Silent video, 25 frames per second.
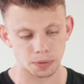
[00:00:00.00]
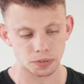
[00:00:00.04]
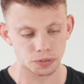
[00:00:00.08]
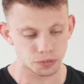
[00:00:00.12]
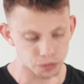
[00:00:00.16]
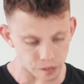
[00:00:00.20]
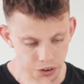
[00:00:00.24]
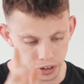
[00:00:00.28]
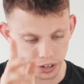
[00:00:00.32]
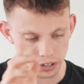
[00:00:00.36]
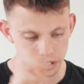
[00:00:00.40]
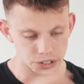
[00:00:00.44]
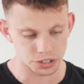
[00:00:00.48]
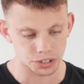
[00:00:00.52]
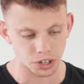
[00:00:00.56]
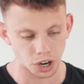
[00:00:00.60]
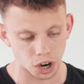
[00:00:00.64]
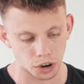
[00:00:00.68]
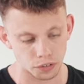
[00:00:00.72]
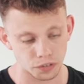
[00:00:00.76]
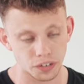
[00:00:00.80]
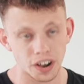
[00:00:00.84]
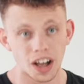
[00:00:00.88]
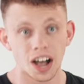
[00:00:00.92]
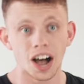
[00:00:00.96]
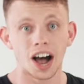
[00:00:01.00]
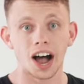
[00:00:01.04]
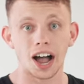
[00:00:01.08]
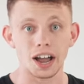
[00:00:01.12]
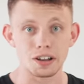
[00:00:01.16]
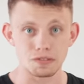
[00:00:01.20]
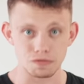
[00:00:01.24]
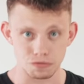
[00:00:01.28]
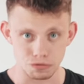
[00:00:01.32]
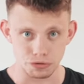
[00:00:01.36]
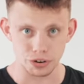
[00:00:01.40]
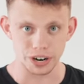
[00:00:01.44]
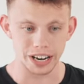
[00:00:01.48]
But first off, I
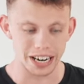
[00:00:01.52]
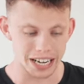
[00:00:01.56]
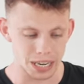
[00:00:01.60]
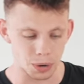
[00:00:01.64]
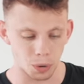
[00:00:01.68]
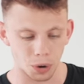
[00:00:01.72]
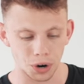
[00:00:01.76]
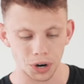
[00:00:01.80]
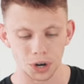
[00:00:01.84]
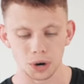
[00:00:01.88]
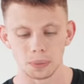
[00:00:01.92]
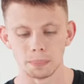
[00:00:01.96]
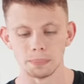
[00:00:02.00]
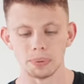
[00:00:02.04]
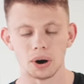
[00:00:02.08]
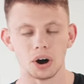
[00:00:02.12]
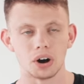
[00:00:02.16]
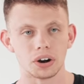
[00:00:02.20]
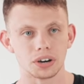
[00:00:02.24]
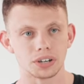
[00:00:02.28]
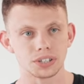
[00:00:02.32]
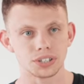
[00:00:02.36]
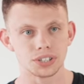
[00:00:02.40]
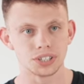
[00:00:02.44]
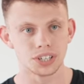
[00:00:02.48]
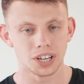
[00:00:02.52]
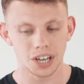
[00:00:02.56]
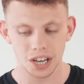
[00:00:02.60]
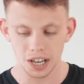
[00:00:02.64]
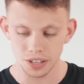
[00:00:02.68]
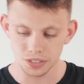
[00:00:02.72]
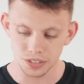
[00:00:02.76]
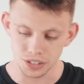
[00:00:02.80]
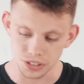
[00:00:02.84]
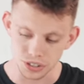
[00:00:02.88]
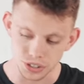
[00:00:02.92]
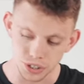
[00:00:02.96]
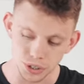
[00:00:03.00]
really wanna unbox this